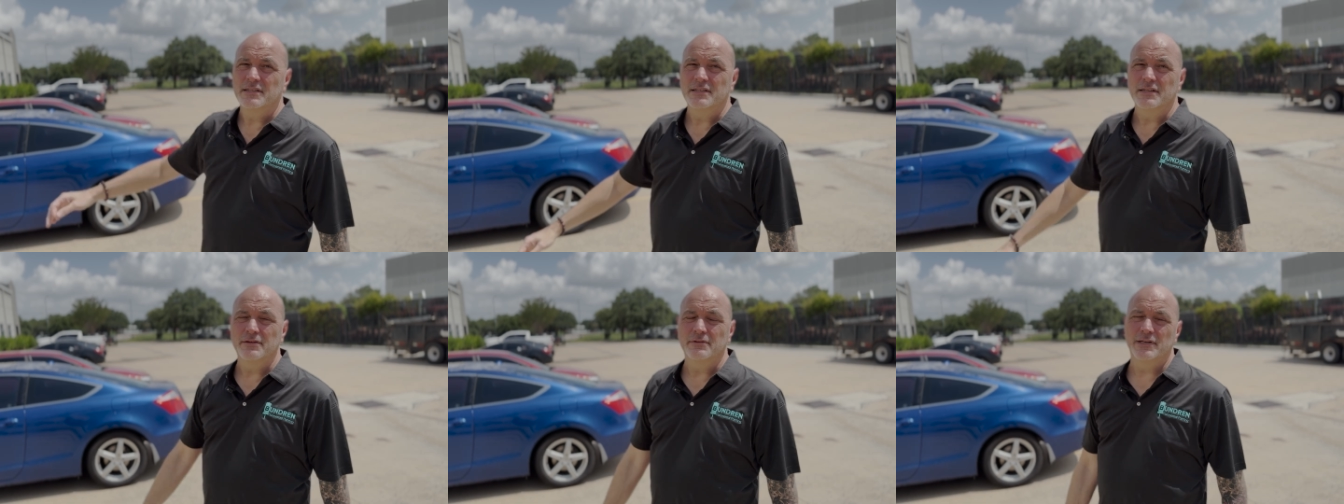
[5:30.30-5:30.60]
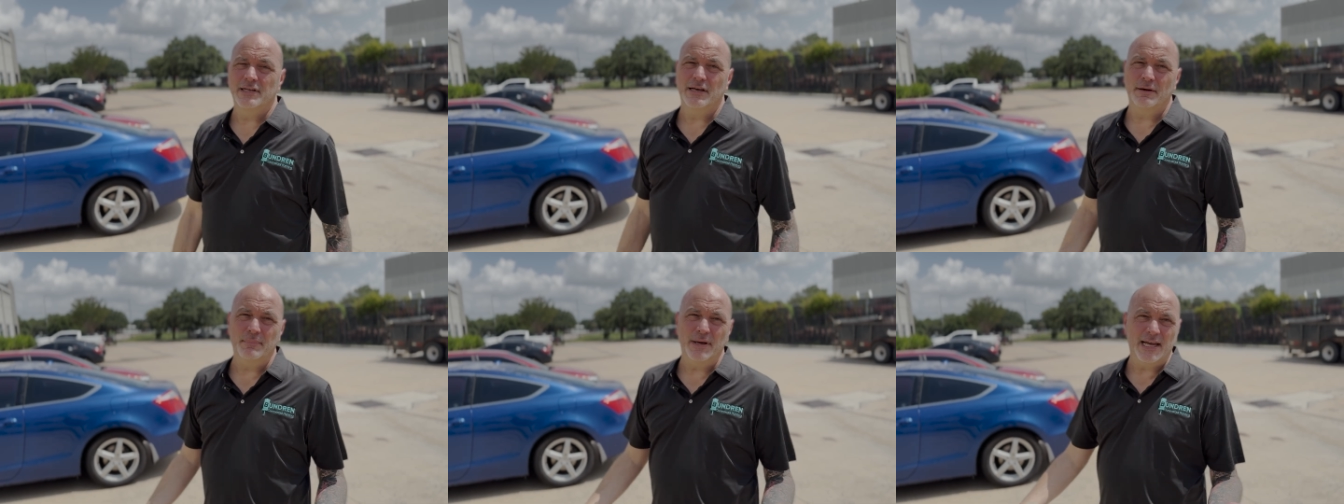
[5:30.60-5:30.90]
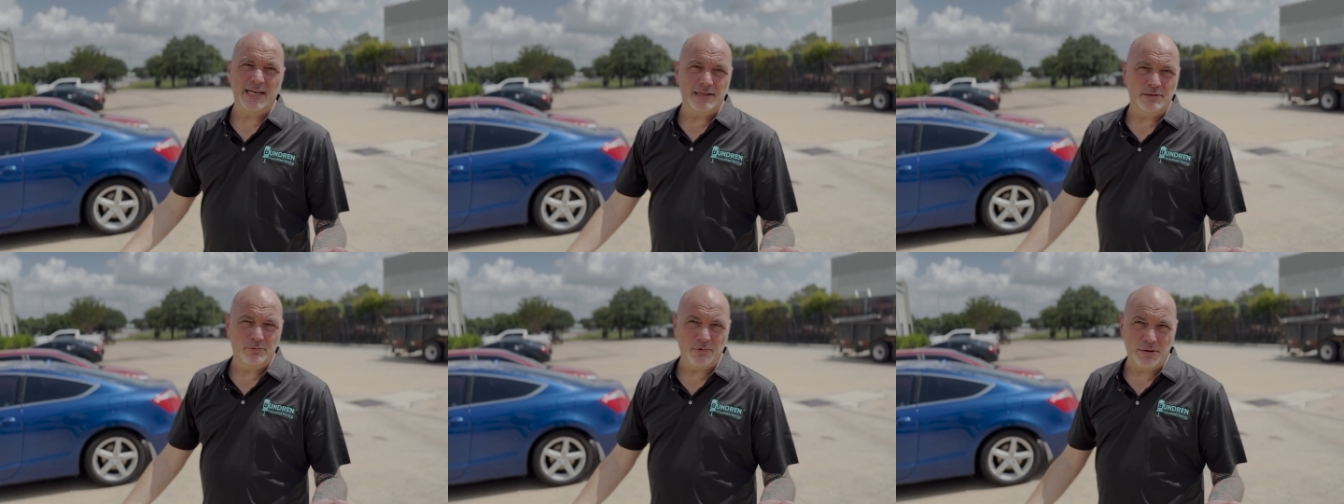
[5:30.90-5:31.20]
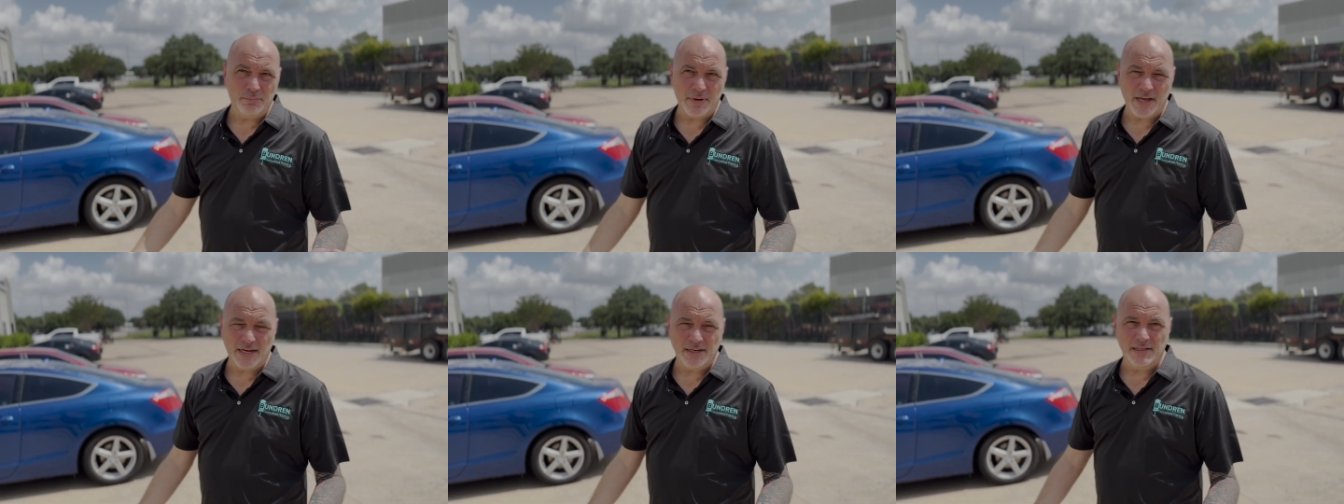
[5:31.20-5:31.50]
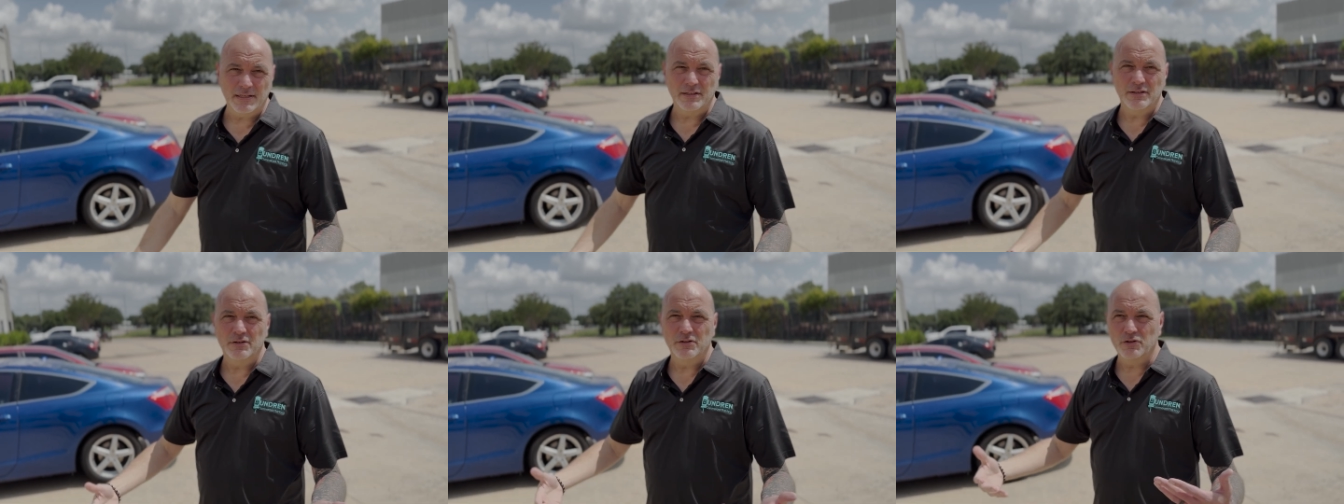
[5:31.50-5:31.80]
to do and come back and
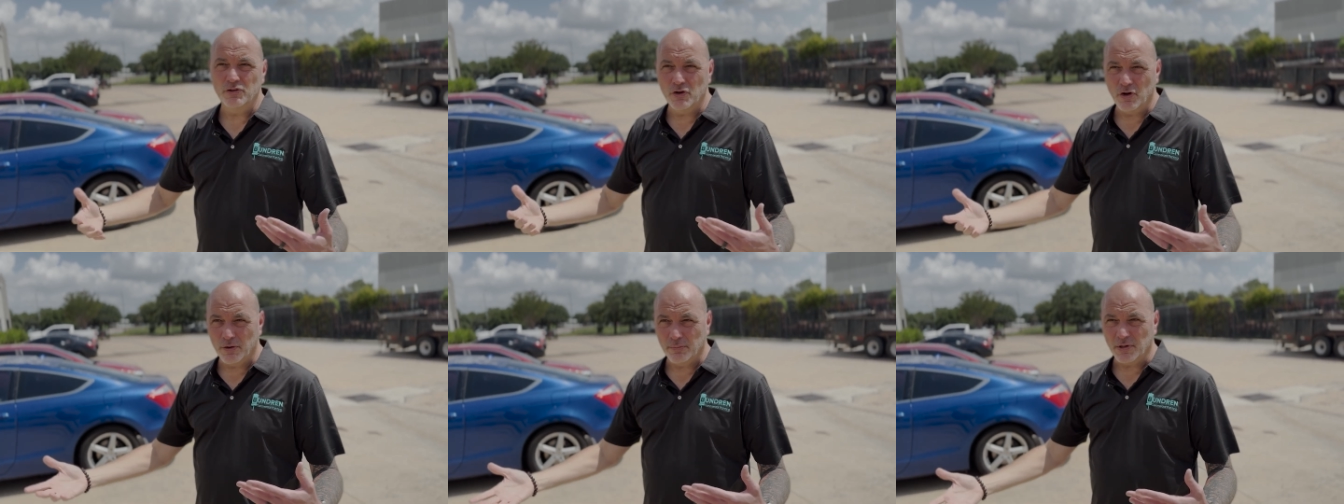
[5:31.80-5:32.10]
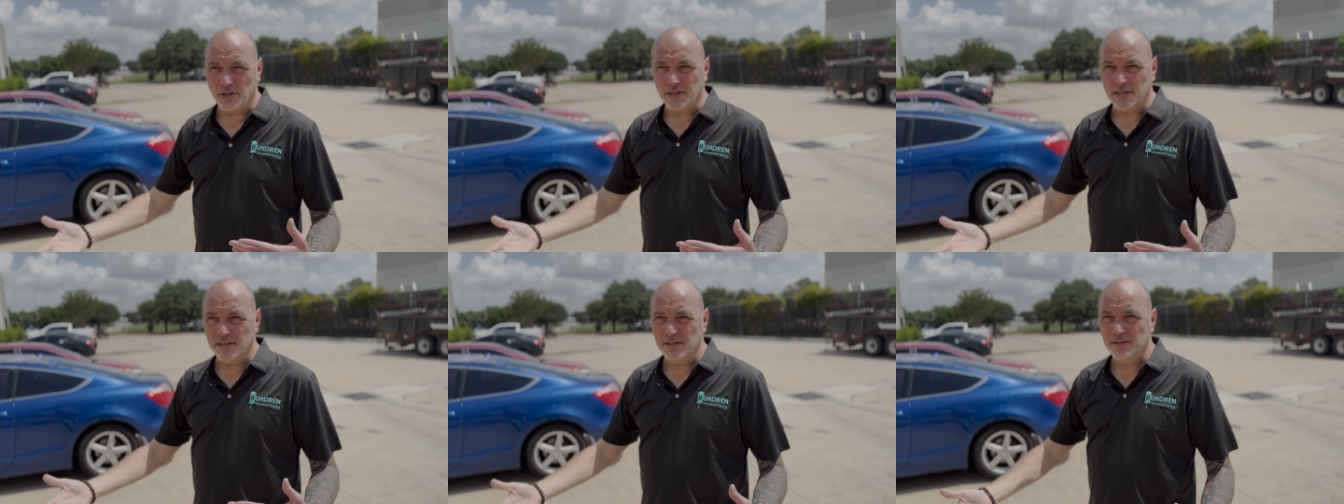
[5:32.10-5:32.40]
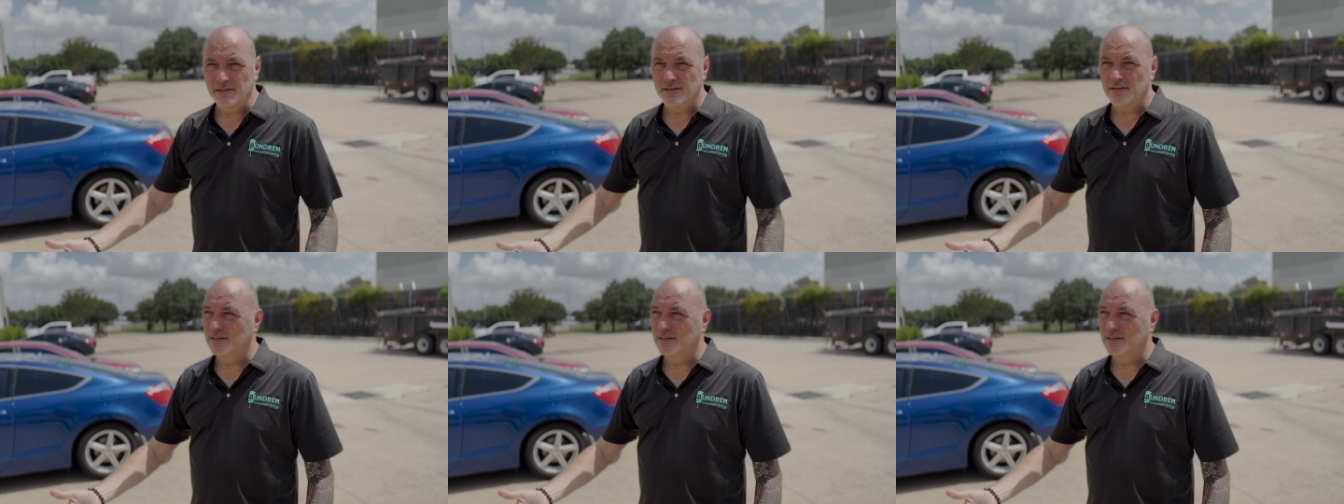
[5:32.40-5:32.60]
repaint it normally